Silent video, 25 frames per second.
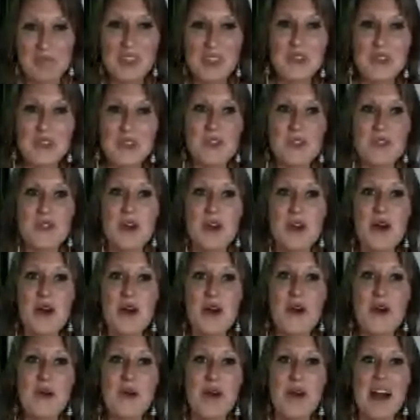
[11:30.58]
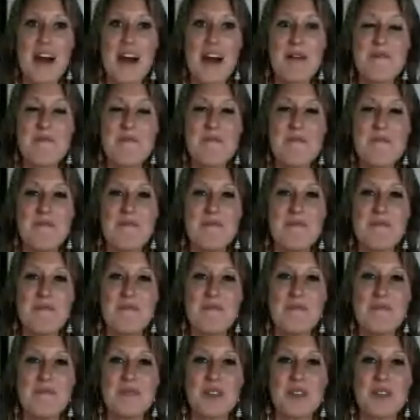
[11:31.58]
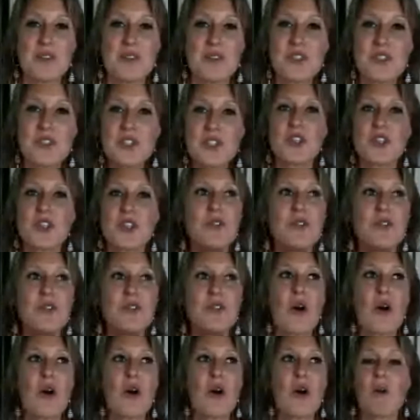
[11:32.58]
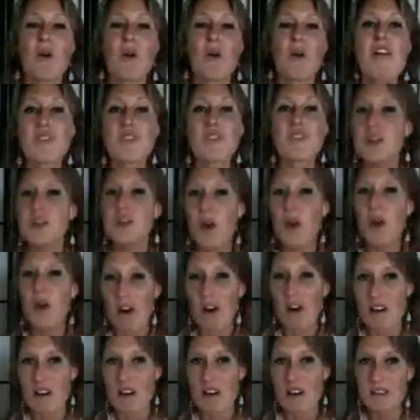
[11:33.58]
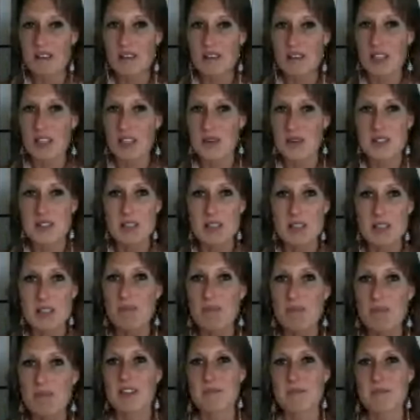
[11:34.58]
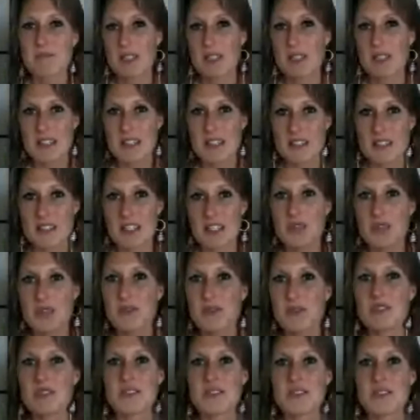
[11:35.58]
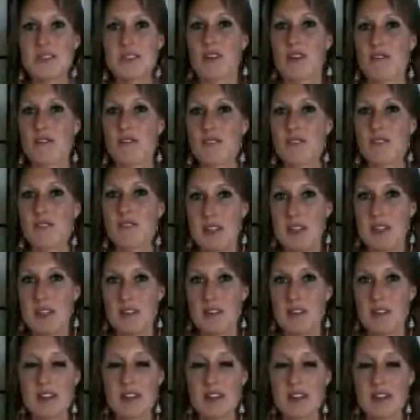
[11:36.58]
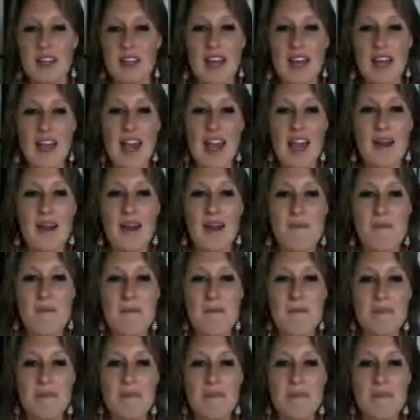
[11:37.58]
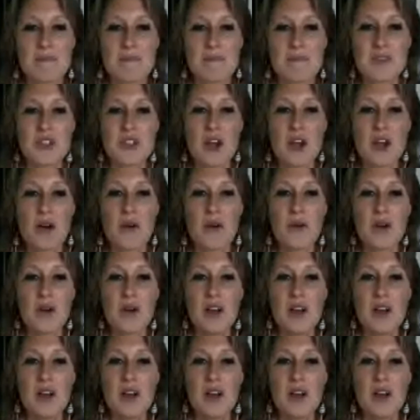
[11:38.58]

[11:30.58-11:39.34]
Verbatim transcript: So, um, you know, just so you know, wherever you are, you know, is the perfect place, and you can start from here. And um, so,